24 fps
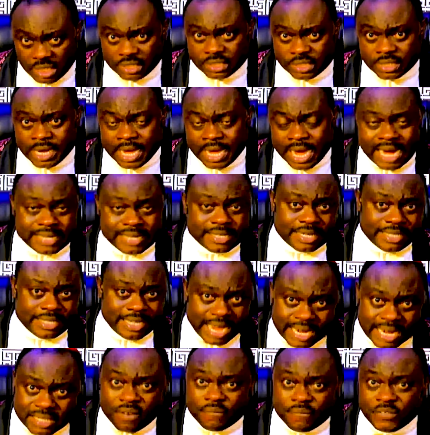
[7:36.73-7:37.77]
And at the end of
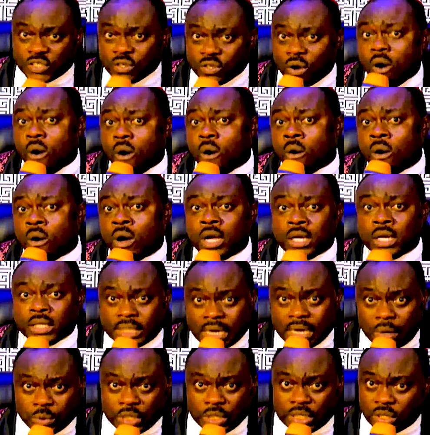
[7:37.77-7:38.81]
it all, there will
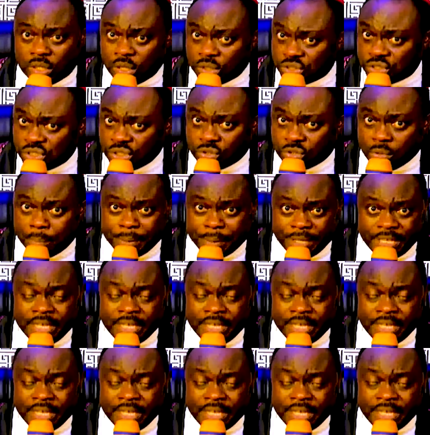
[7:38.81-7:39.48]
continue to be